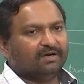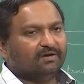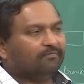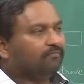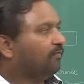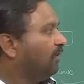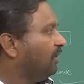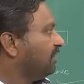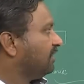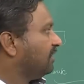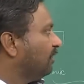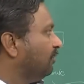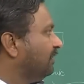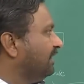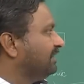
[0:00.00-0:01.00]
for
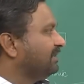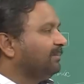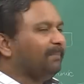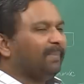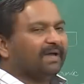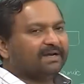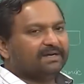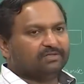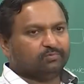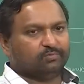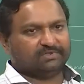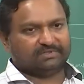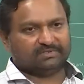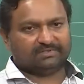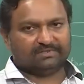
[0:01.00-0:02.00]
routing the packet
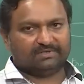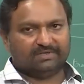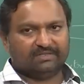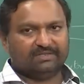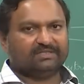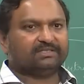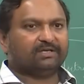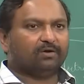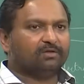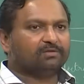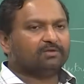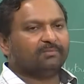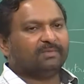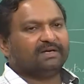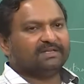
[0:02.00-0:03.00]
switches. These are
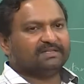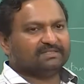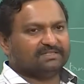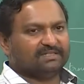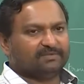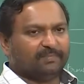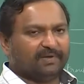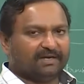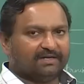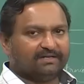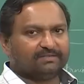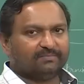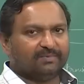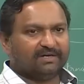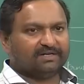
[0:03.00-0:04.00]
also multi-stage
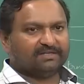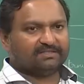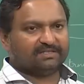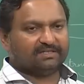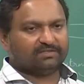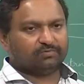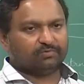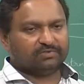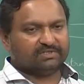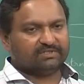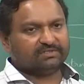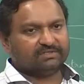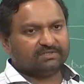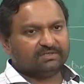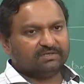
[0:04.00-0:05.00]
packets, multi-stage
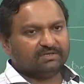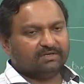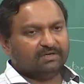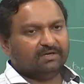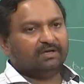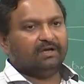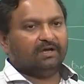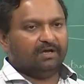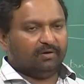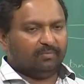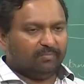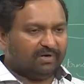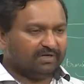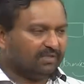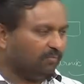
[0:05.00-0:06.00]
switches,
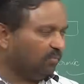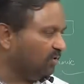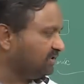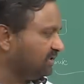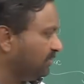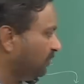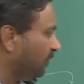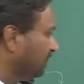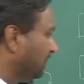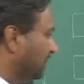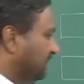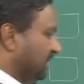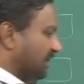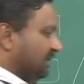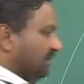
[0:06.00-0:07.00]
but the most
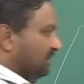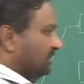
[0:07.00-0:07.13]
important thing,